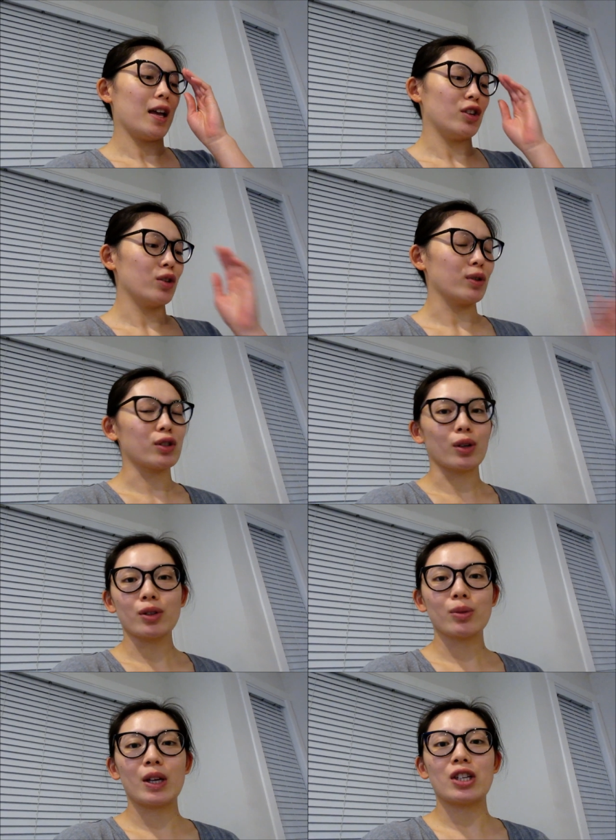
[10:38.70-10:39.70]
and she was
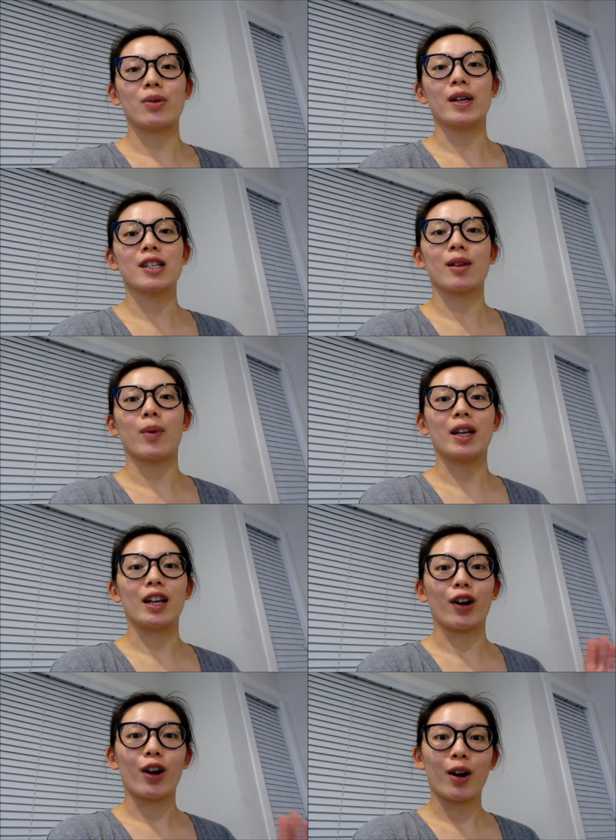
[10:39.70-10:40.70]
so sweet. She went to the one
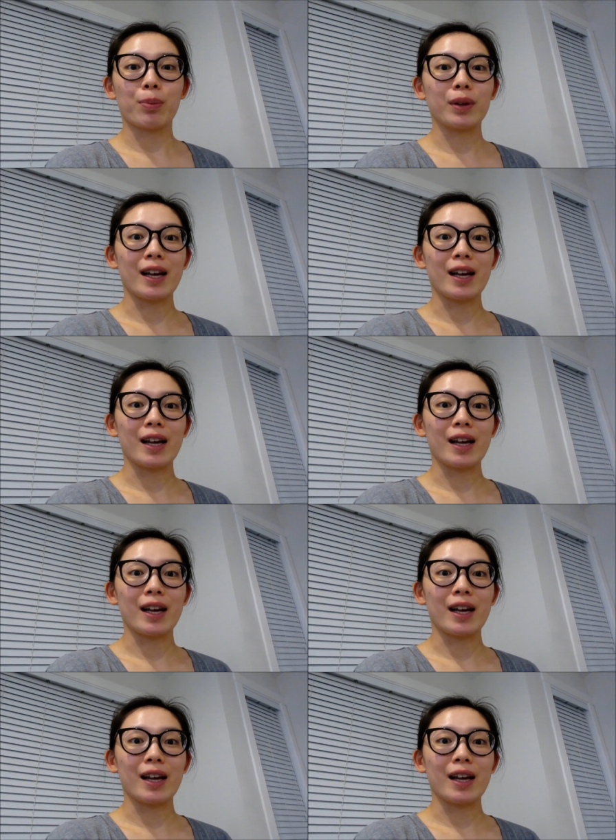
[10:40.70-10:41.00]
near her